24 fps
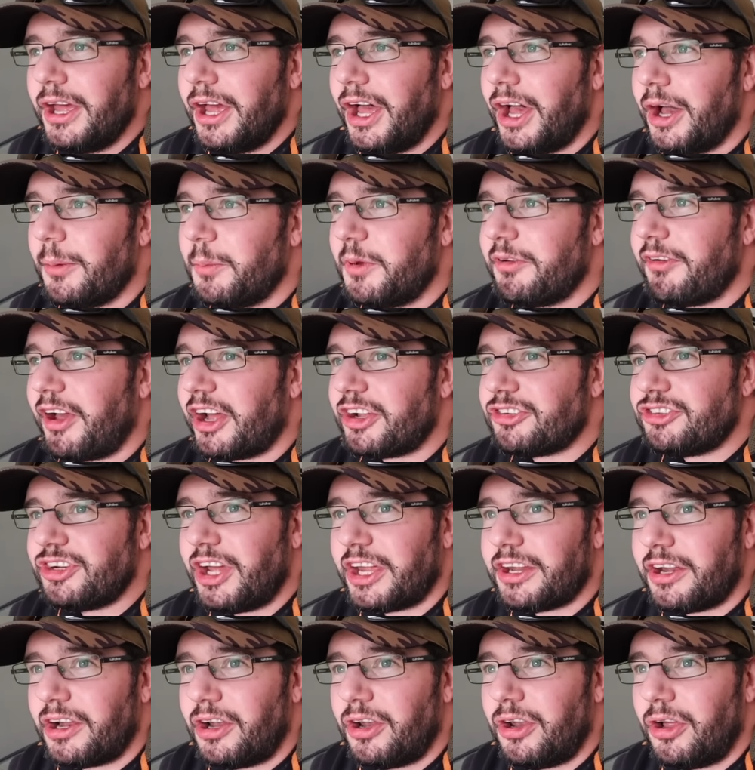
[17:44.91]
Um, we've actually
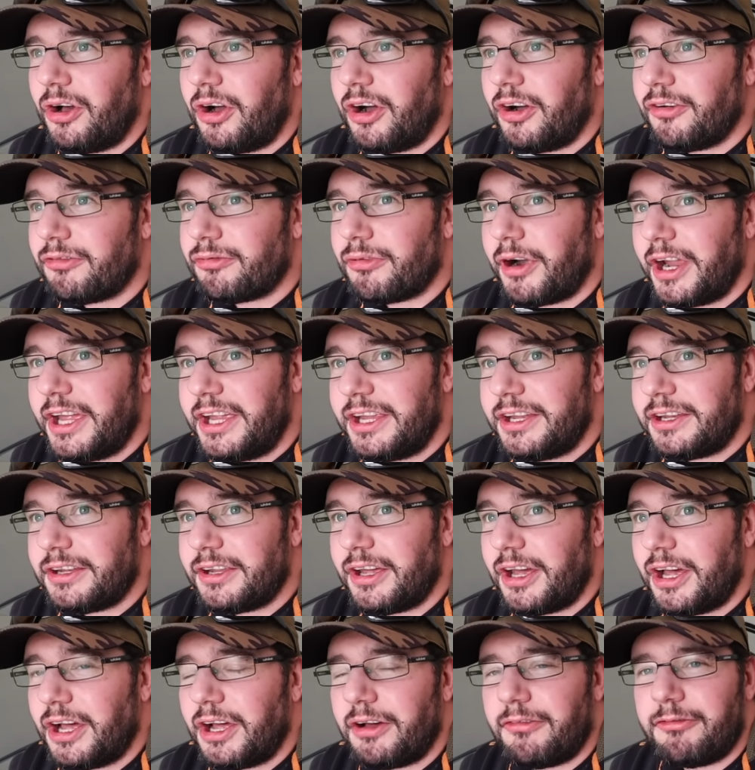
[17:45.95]
had a lot of rain,
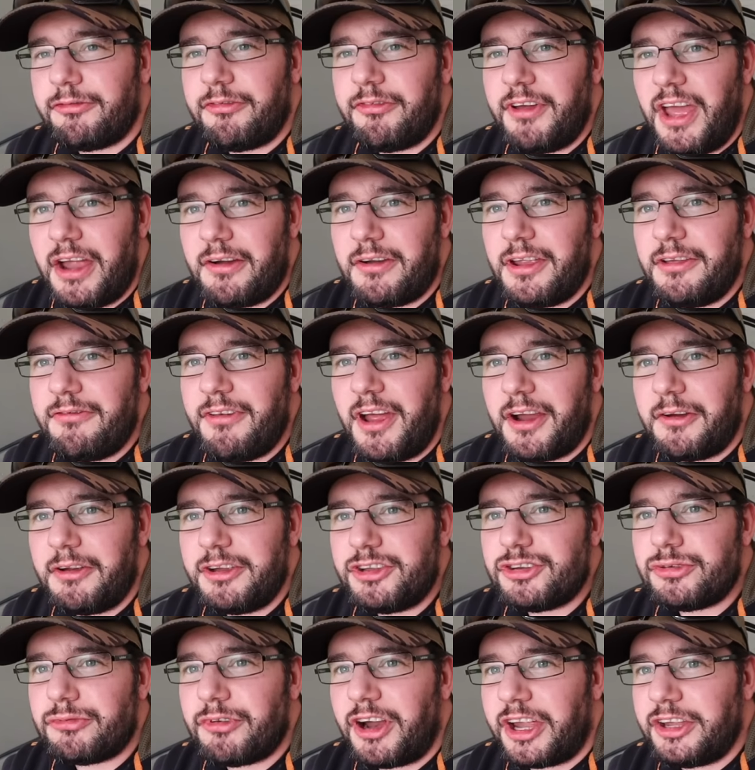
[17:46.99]
uh, very, very
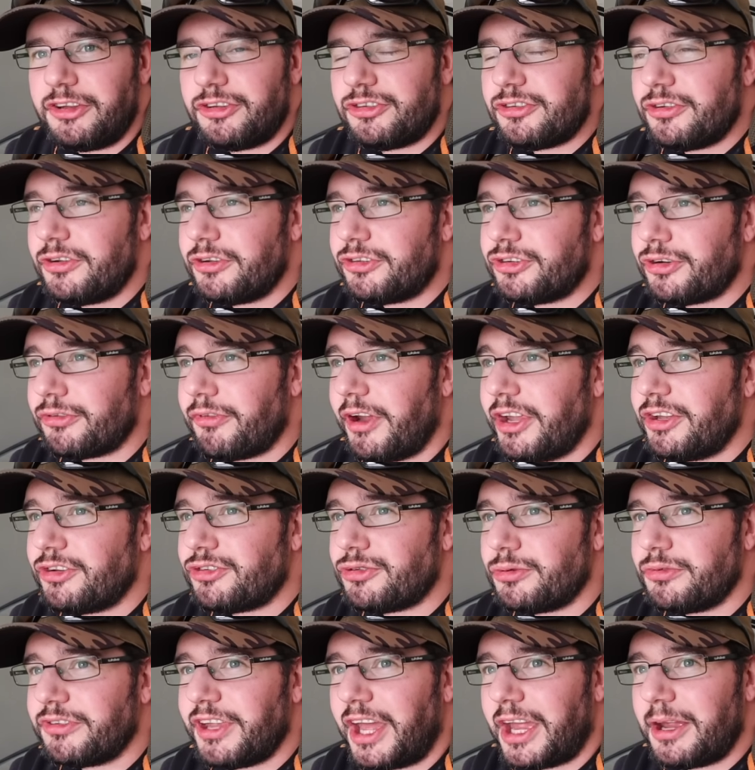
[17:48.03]

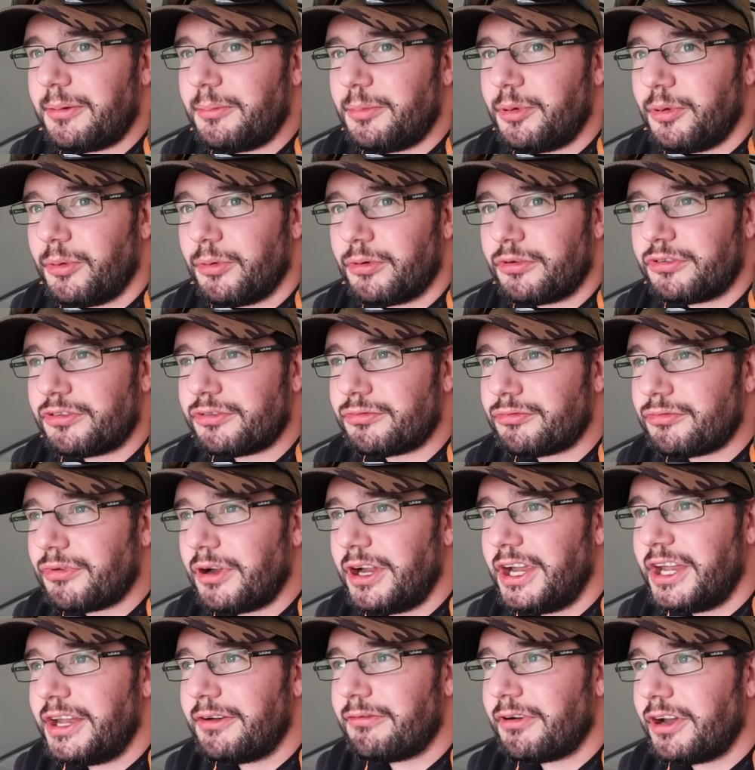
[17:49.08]
torrential downpours,
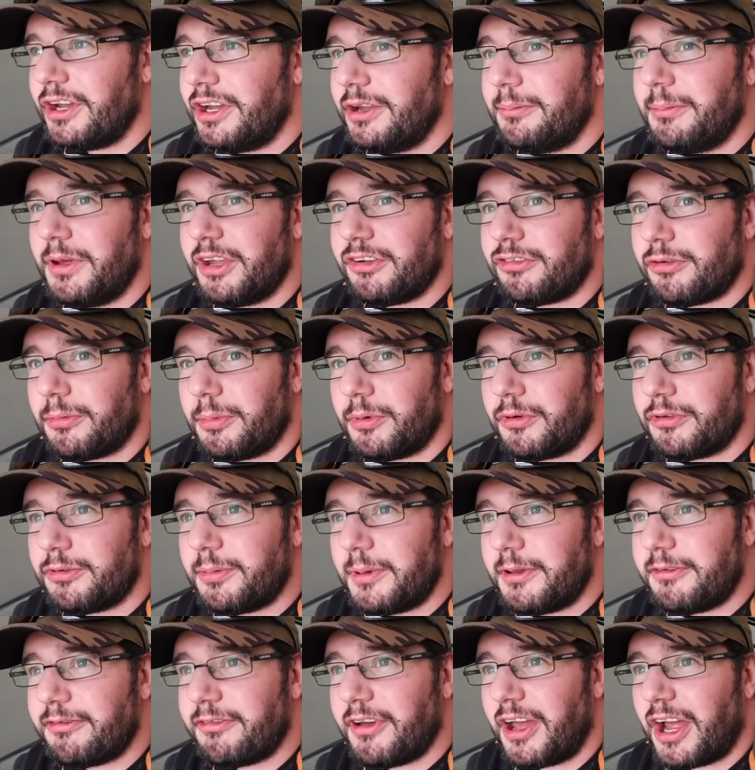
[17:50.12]
really, really miserable to
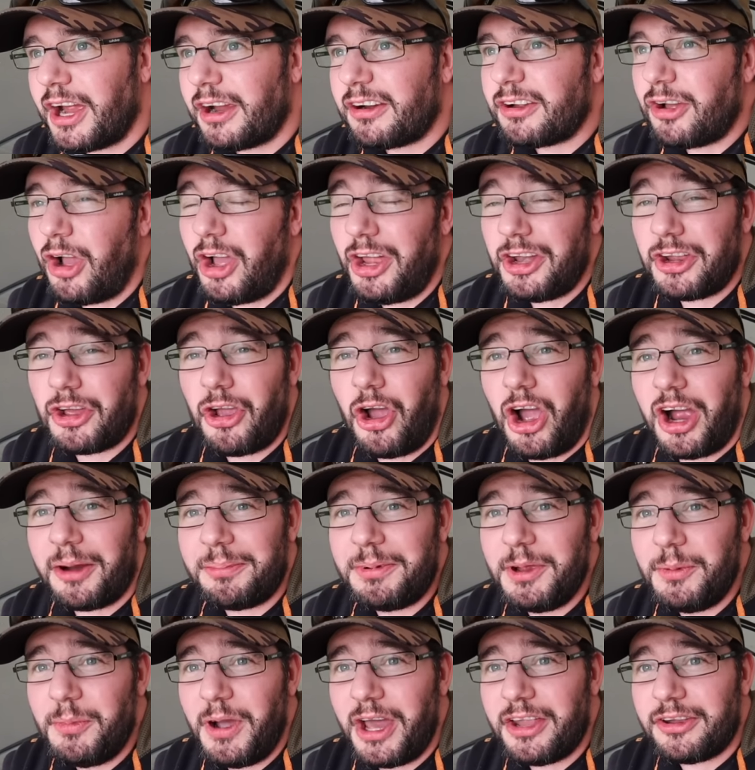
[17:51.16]
be fair. Kind of
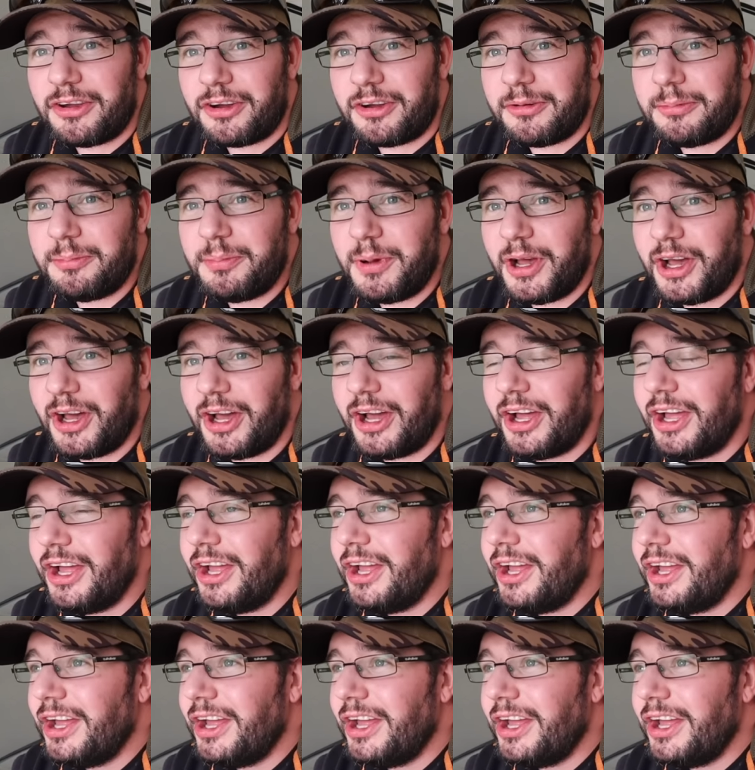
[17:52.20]
carpy weather, but